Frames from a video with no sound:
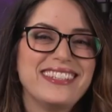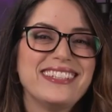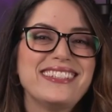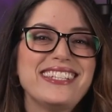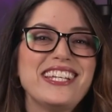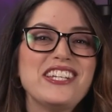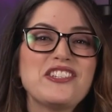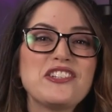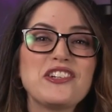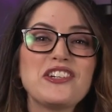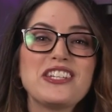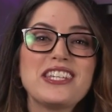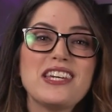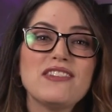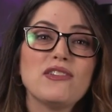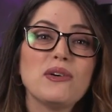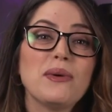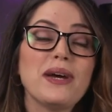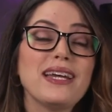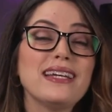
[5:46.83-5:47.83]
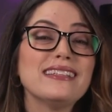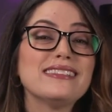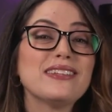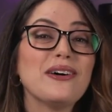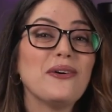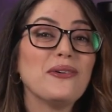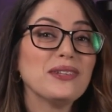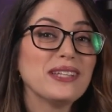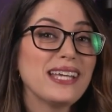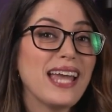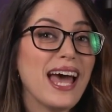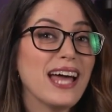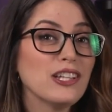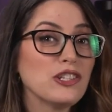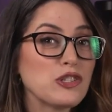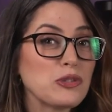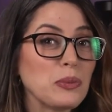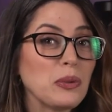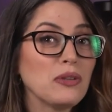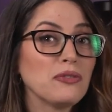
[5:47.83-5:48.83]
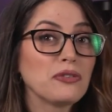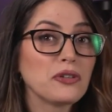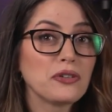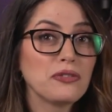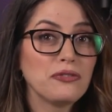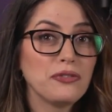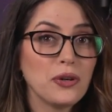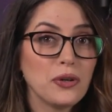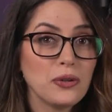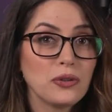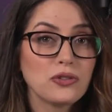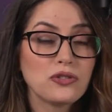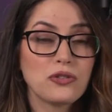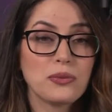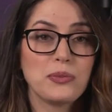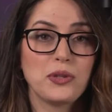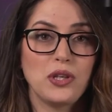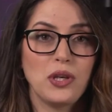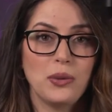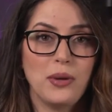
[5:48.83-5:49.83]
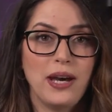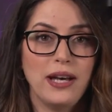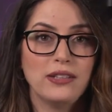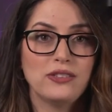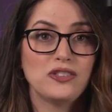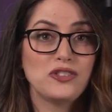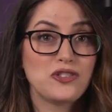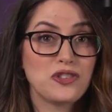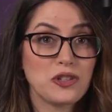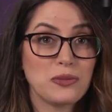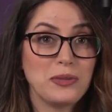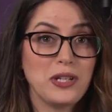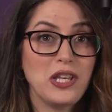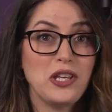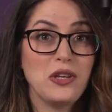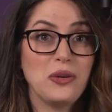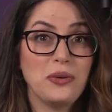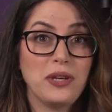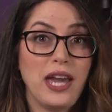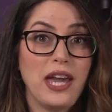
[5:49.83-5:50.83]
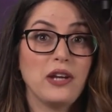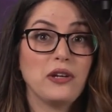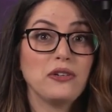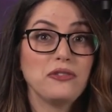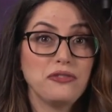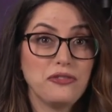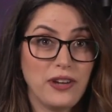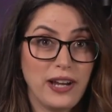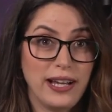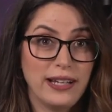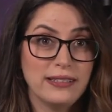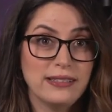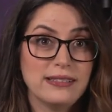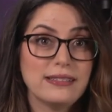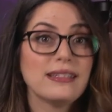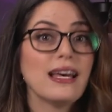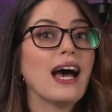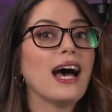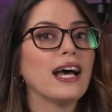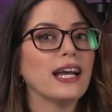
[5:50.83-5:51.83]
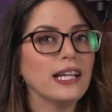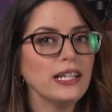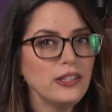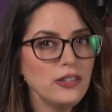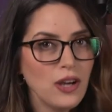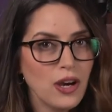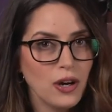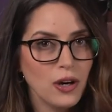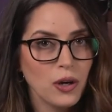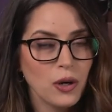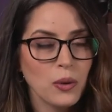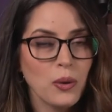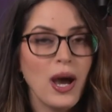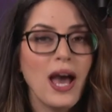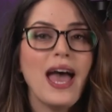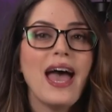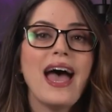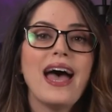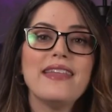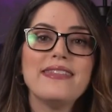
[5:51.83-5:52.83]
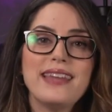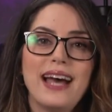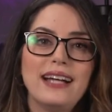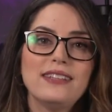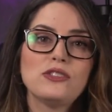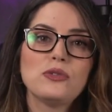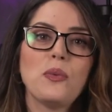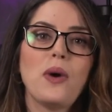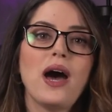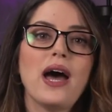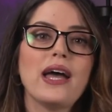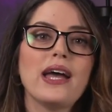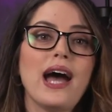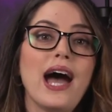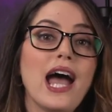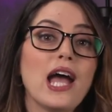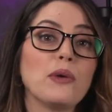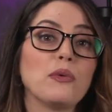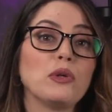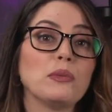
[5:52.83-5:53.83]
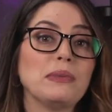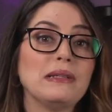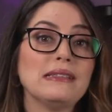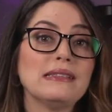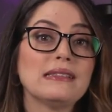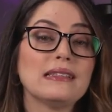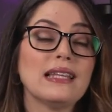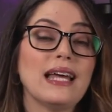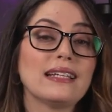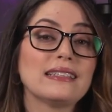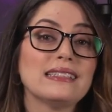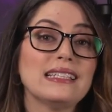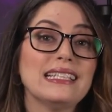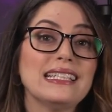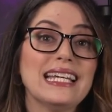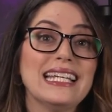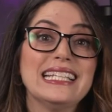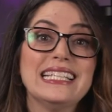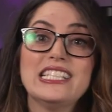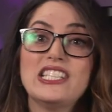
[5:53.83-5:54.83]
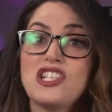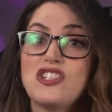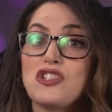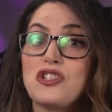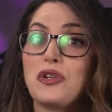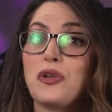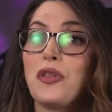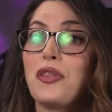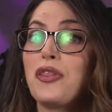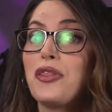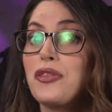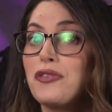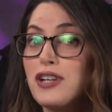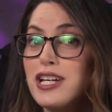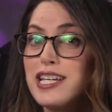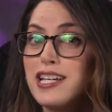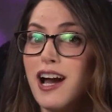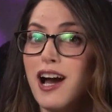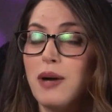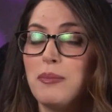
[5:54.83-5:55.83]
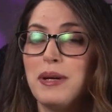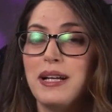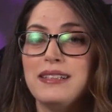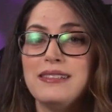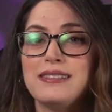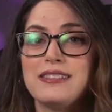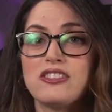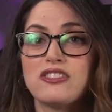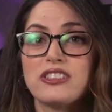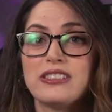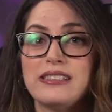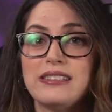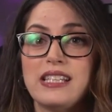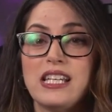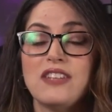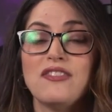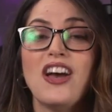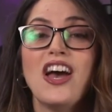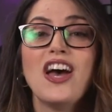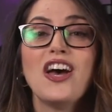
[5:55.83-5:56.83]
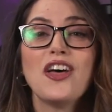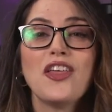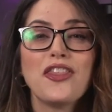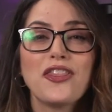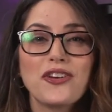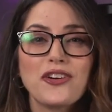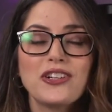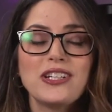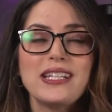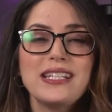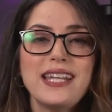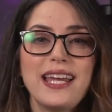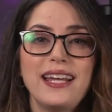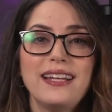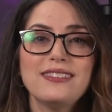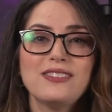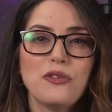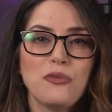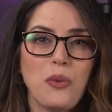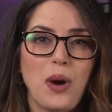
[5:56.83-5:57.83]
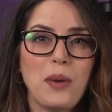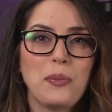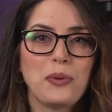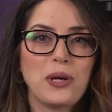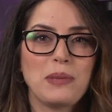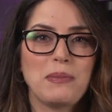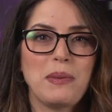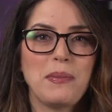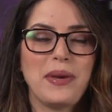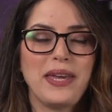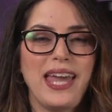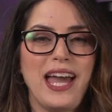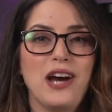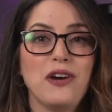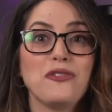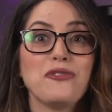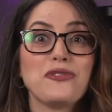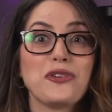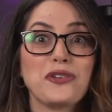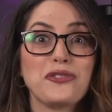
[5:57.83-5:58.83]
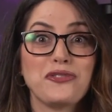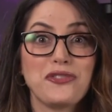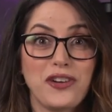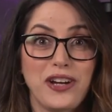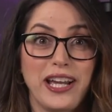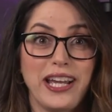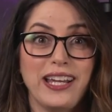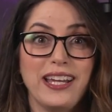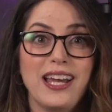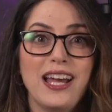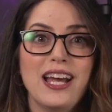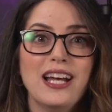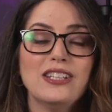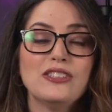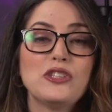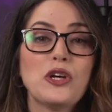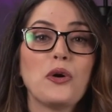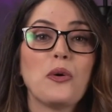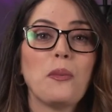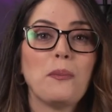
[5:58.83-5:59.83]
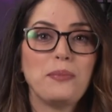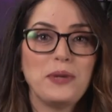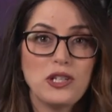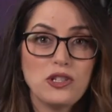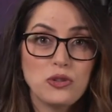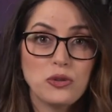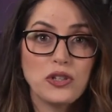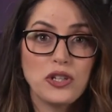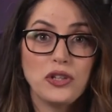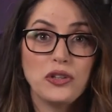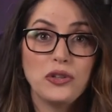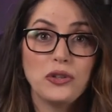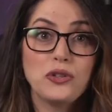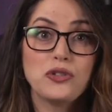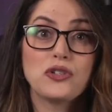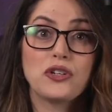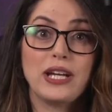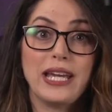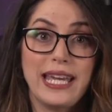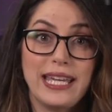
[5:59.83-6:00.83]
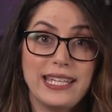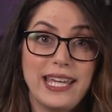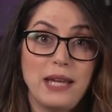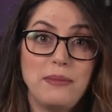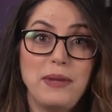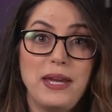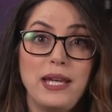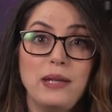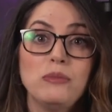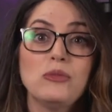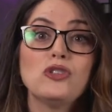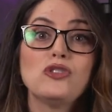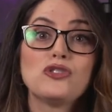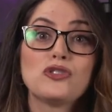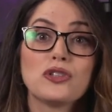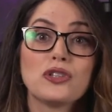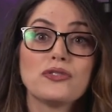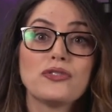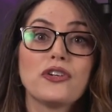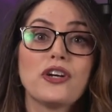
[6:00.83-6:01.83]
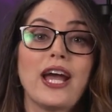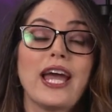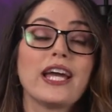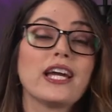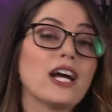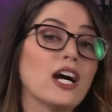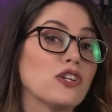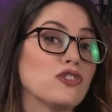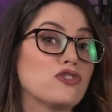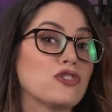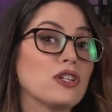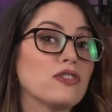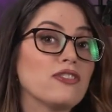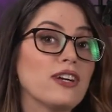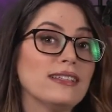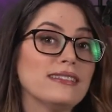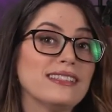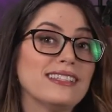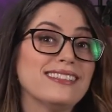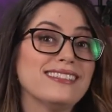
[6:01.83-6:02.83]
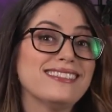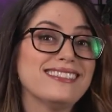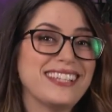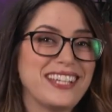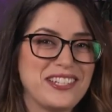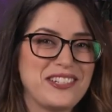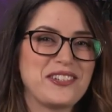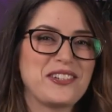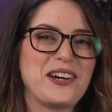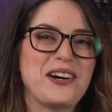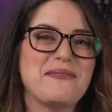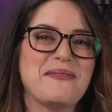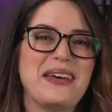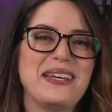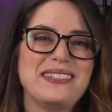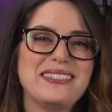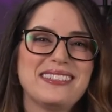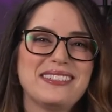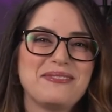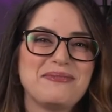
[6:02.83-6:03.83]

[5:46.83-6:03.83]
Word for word: The t-shirt giveaway is only eligible for folks from the US, Germany, UK, or France. I know, and that's why I will be selecting an additional 3 comments to receive 30 days of WoT Premium account for free. So be sure to include your in-game name, server, and country of residence in your comments.